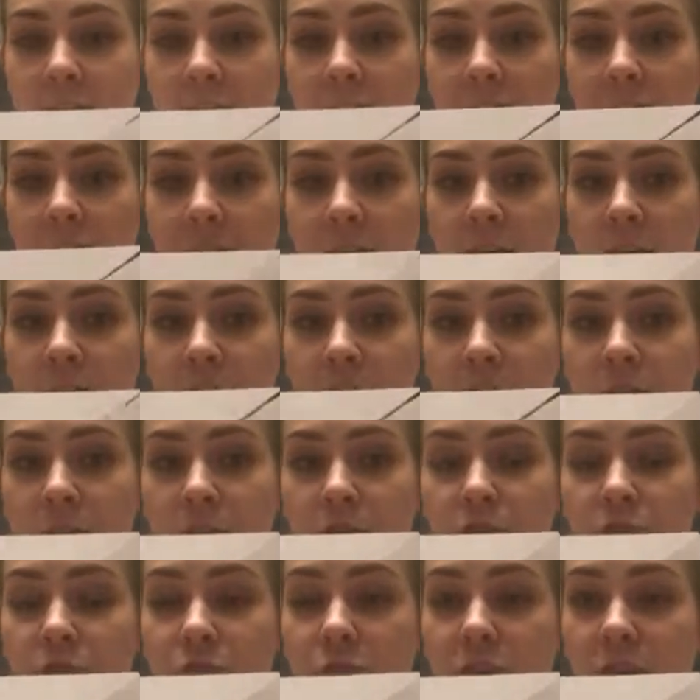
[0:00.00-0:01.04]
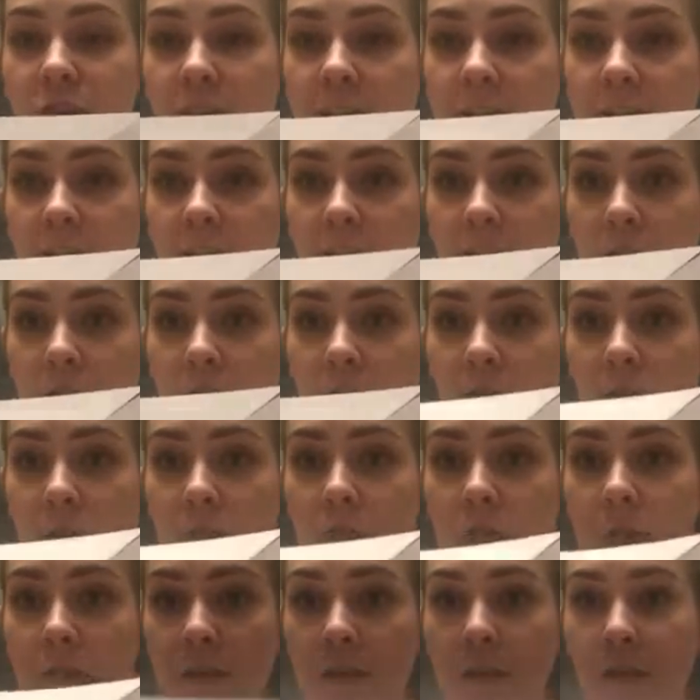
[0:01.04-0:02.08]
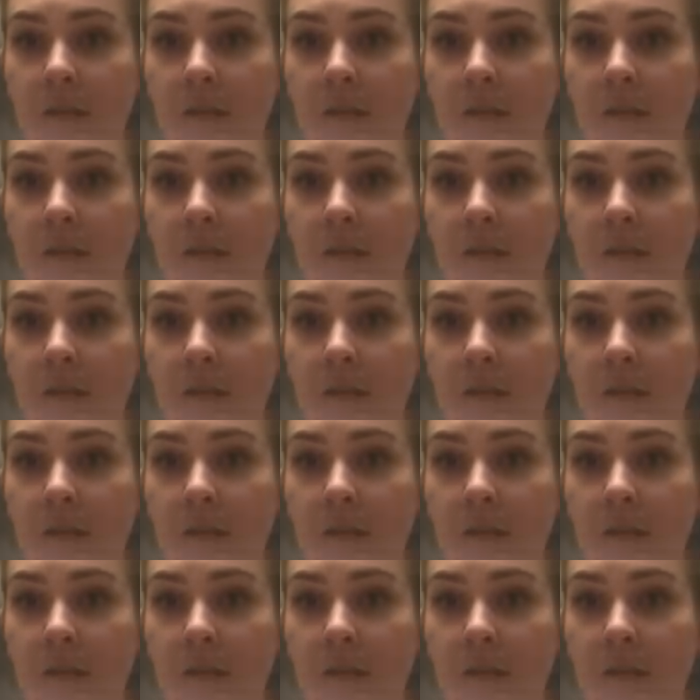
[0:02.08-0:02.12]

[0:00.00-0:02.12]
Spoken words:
the area of the triangle,